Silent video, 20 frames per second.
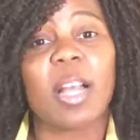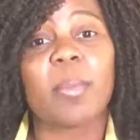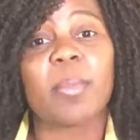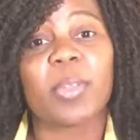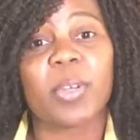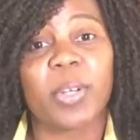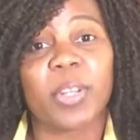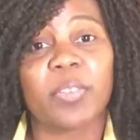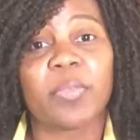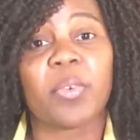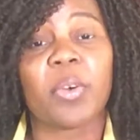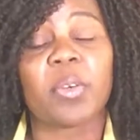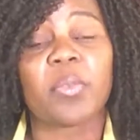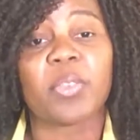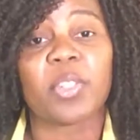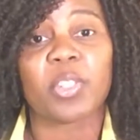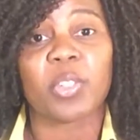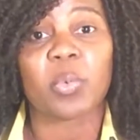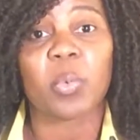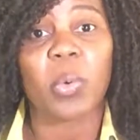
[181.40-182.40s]
at Psalm
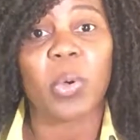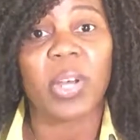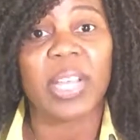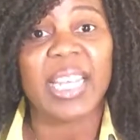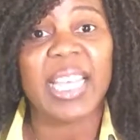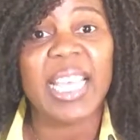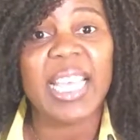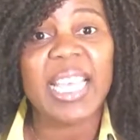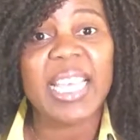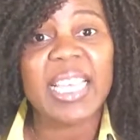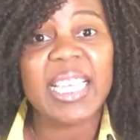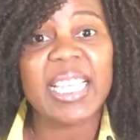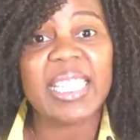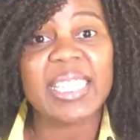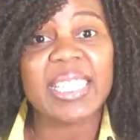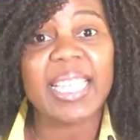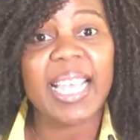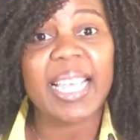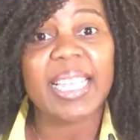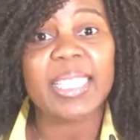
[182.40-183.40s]
34 verse 1,
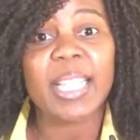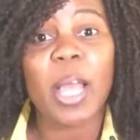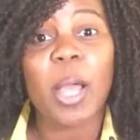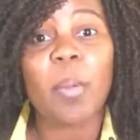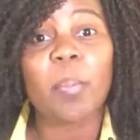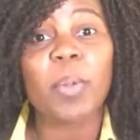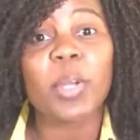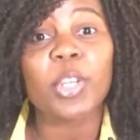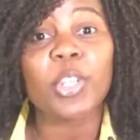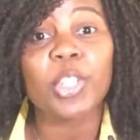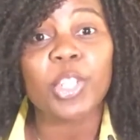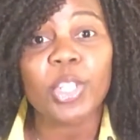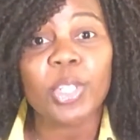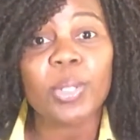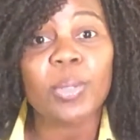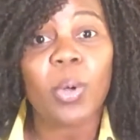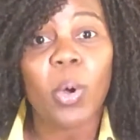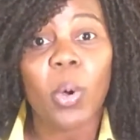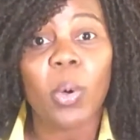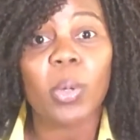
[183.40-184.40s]
it says, "But
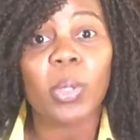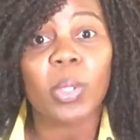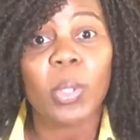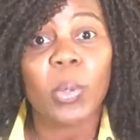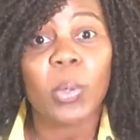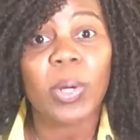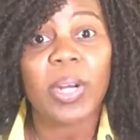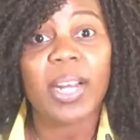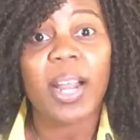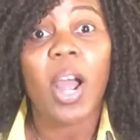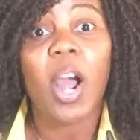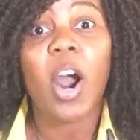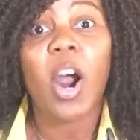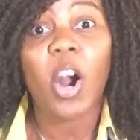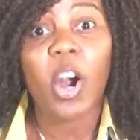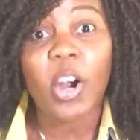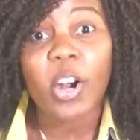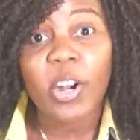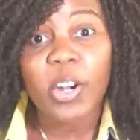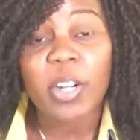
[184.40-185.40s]
you, O Lord,
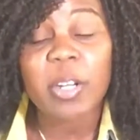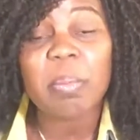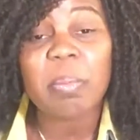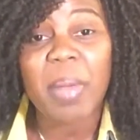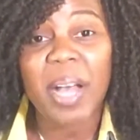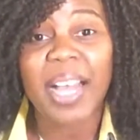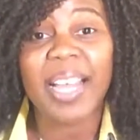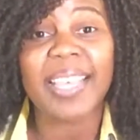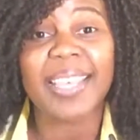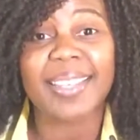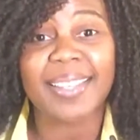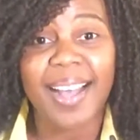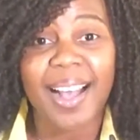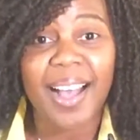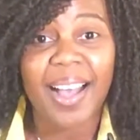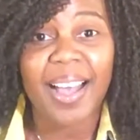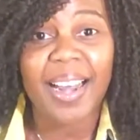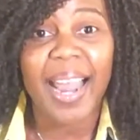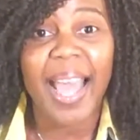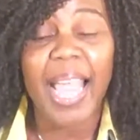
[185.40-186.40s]
are my
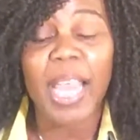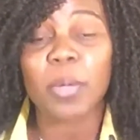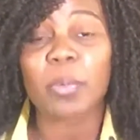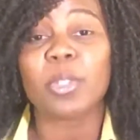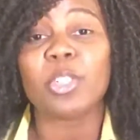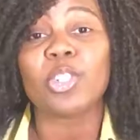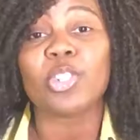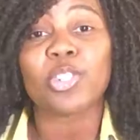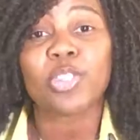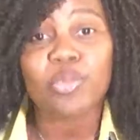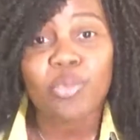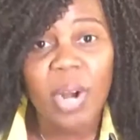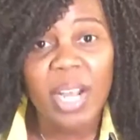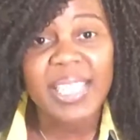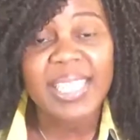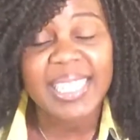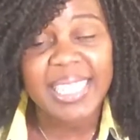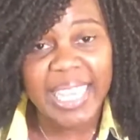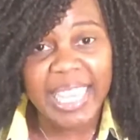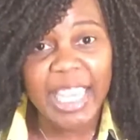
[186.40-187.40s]
God. I will
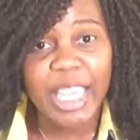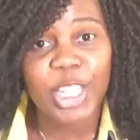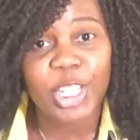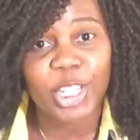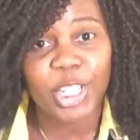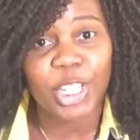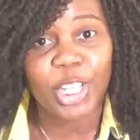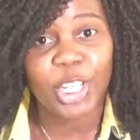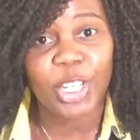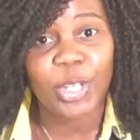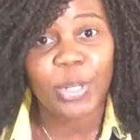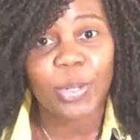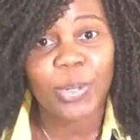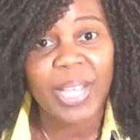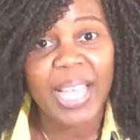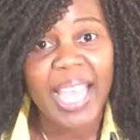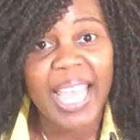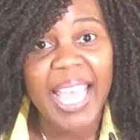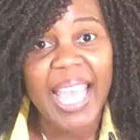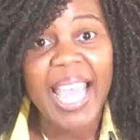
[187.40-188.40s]
trust in
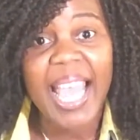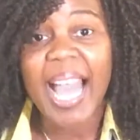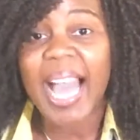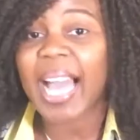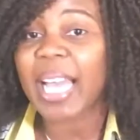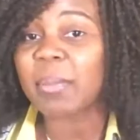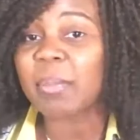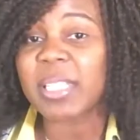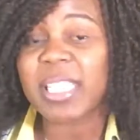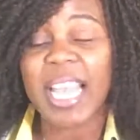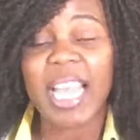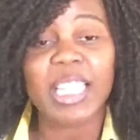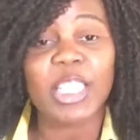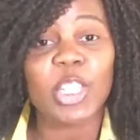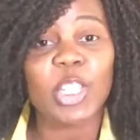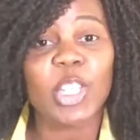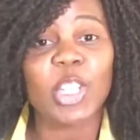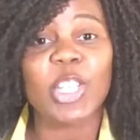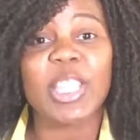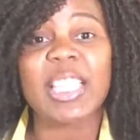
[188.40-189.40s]
you." I'm
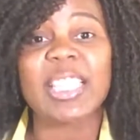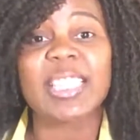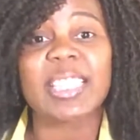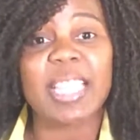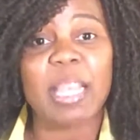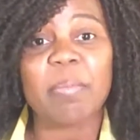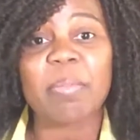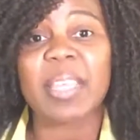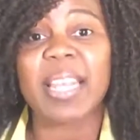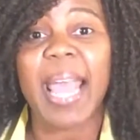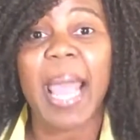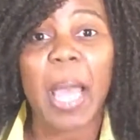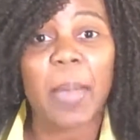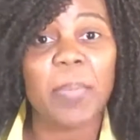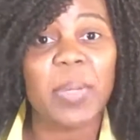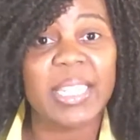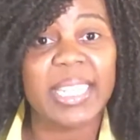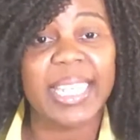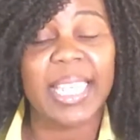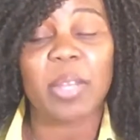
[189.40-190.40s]
telling you, the same thing
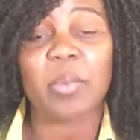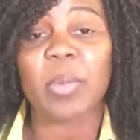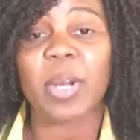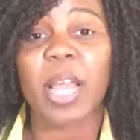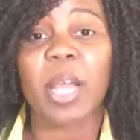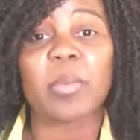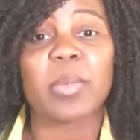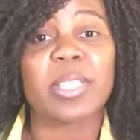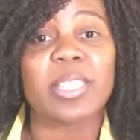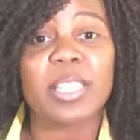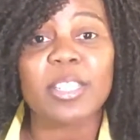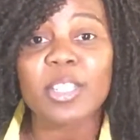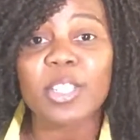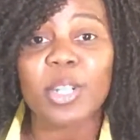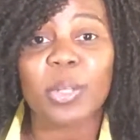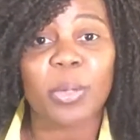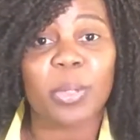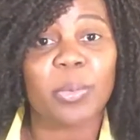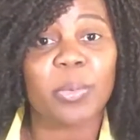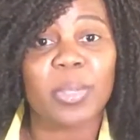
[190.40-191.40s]
happened again when I was
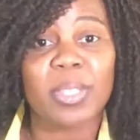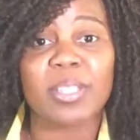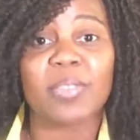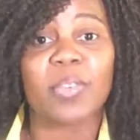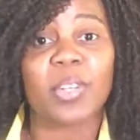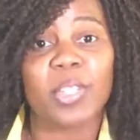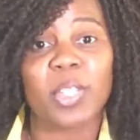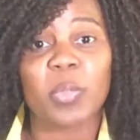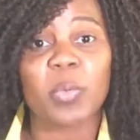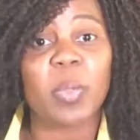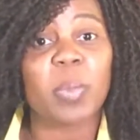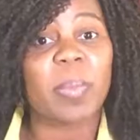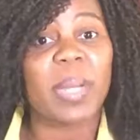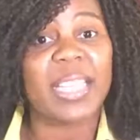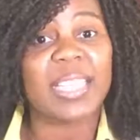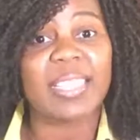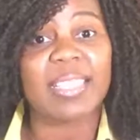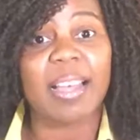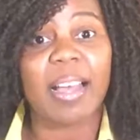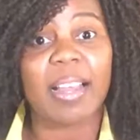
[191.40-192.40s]
still going through these verses with
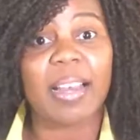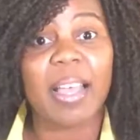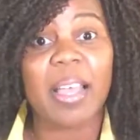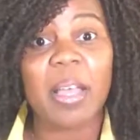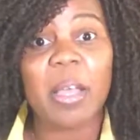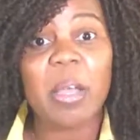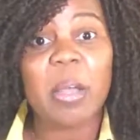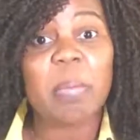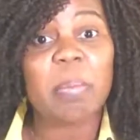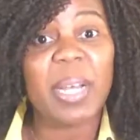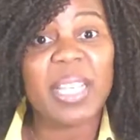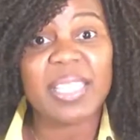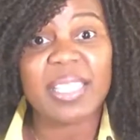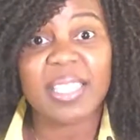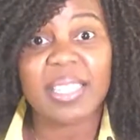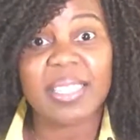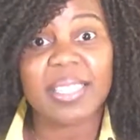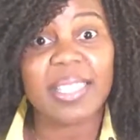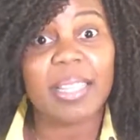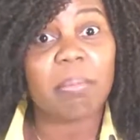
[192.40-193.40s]
my son. My
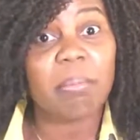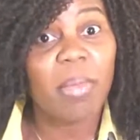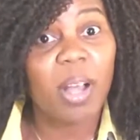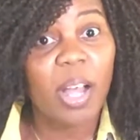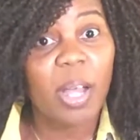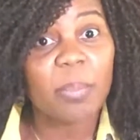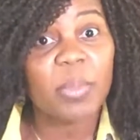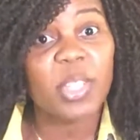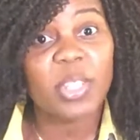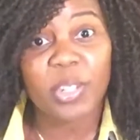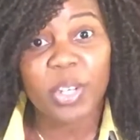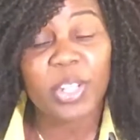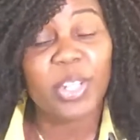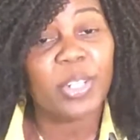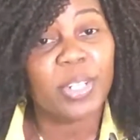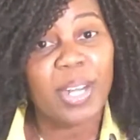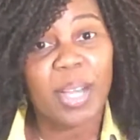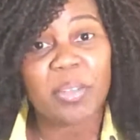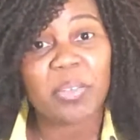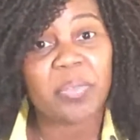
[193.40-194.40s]
son said, "Mom, you
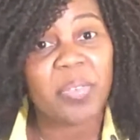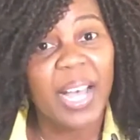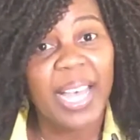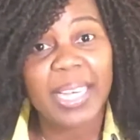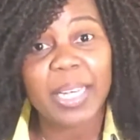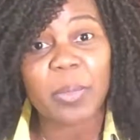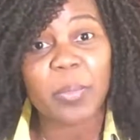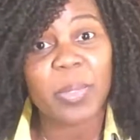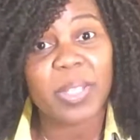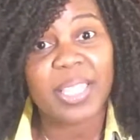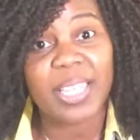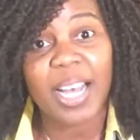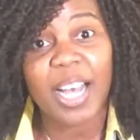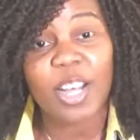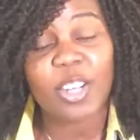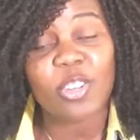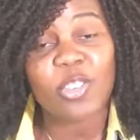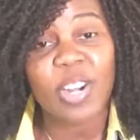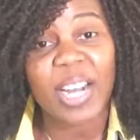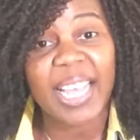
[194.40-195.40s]
know you're not fighting with
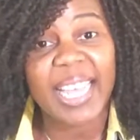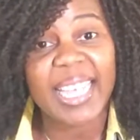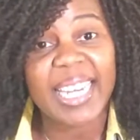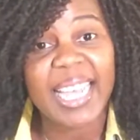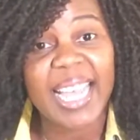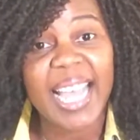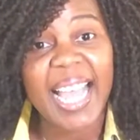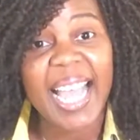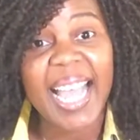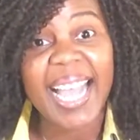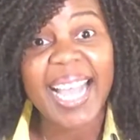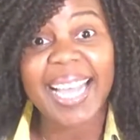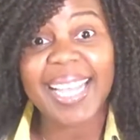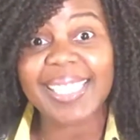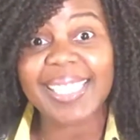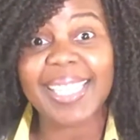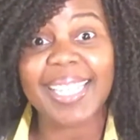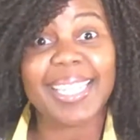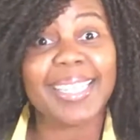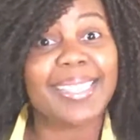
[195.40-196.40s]
God, right?"
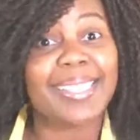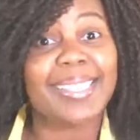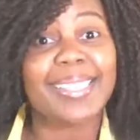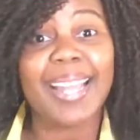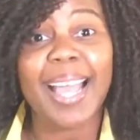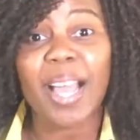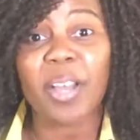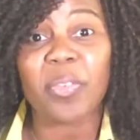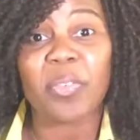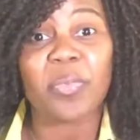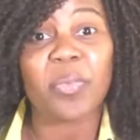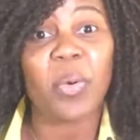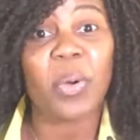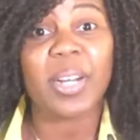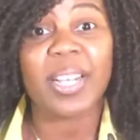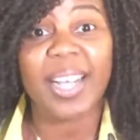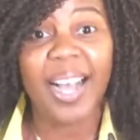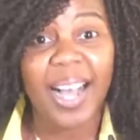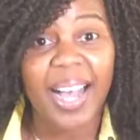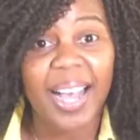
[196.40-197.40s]
I said, "It's not
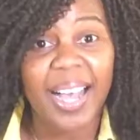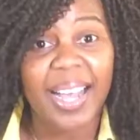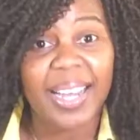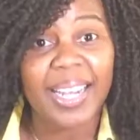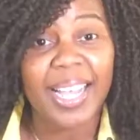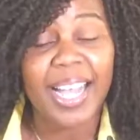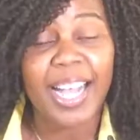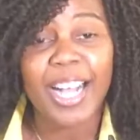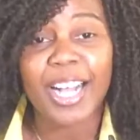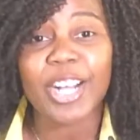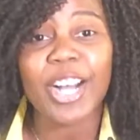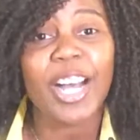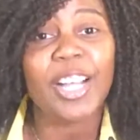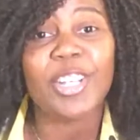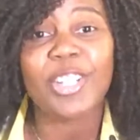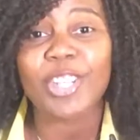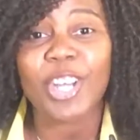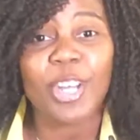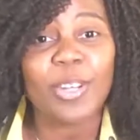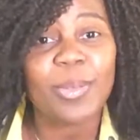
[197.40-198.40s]
for God.
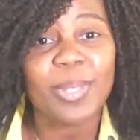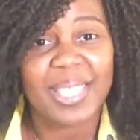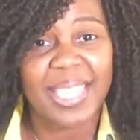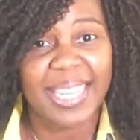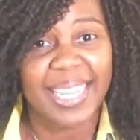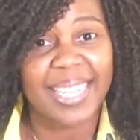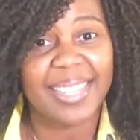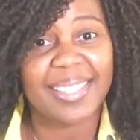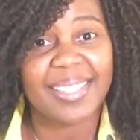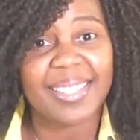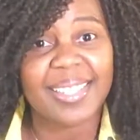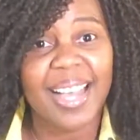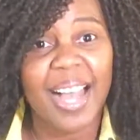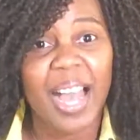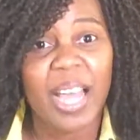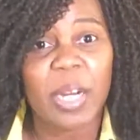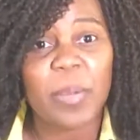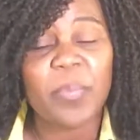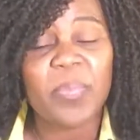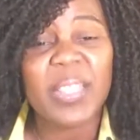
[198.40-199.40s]
God knows that he's
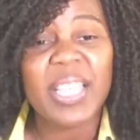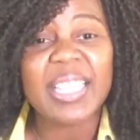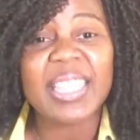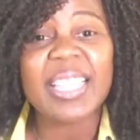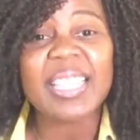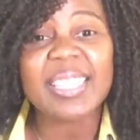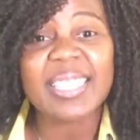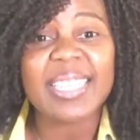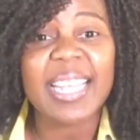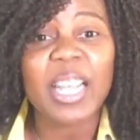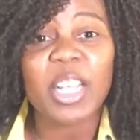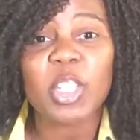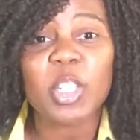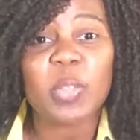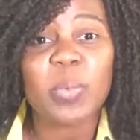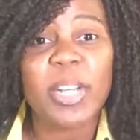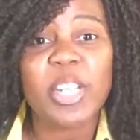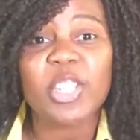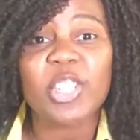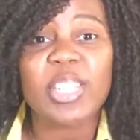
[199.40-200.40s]
God. This
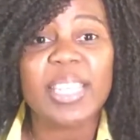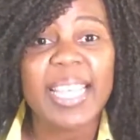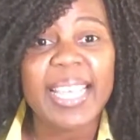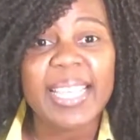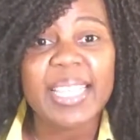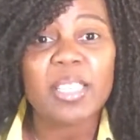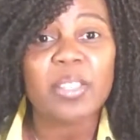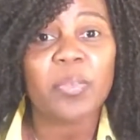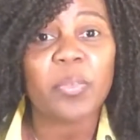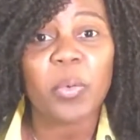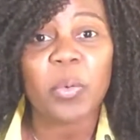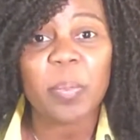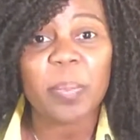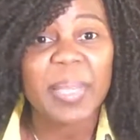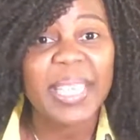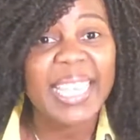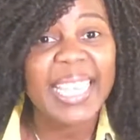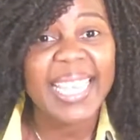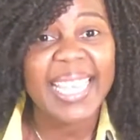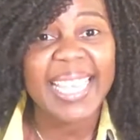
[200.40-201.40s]
declaration is
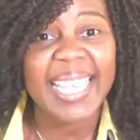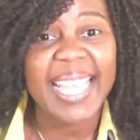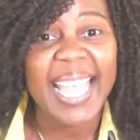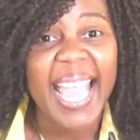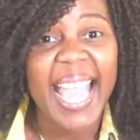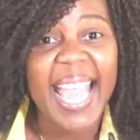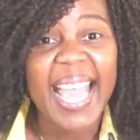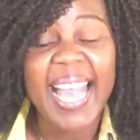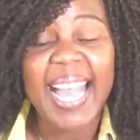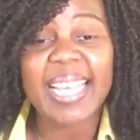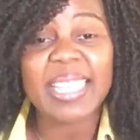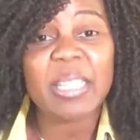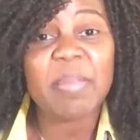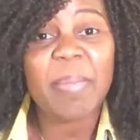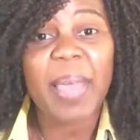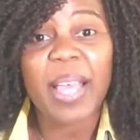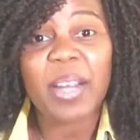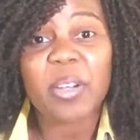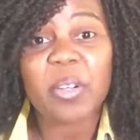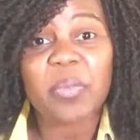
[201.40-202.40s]
for me."
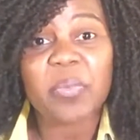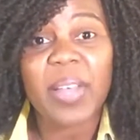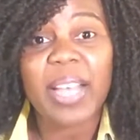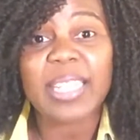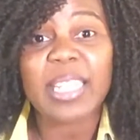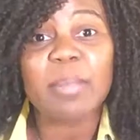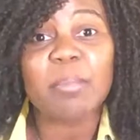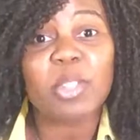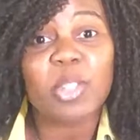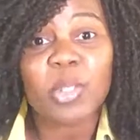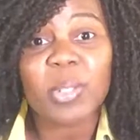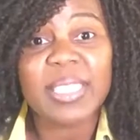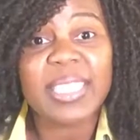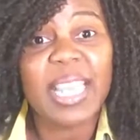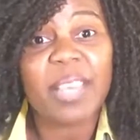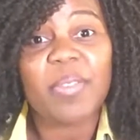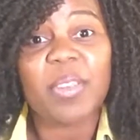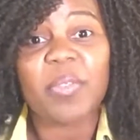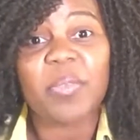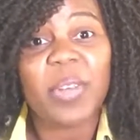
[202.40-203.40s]
As a matter of fact, I'm
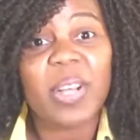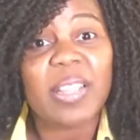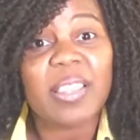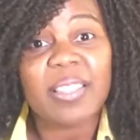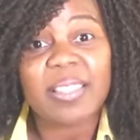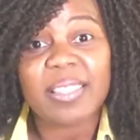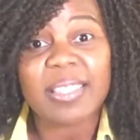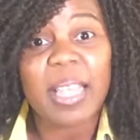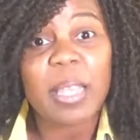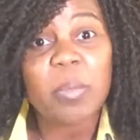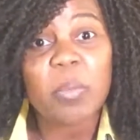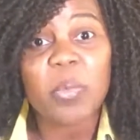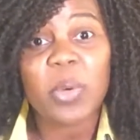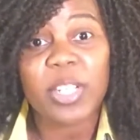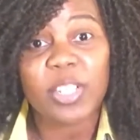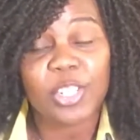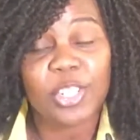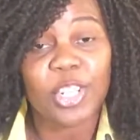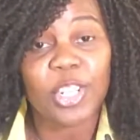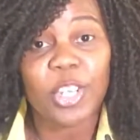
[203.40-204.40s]
sure David felt the
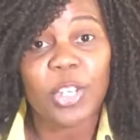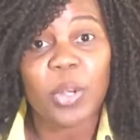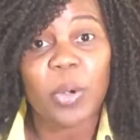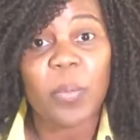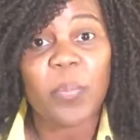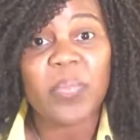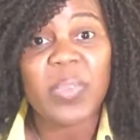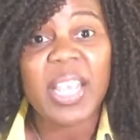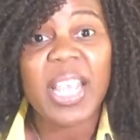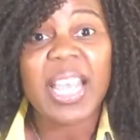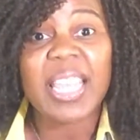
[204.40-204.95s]
same way too.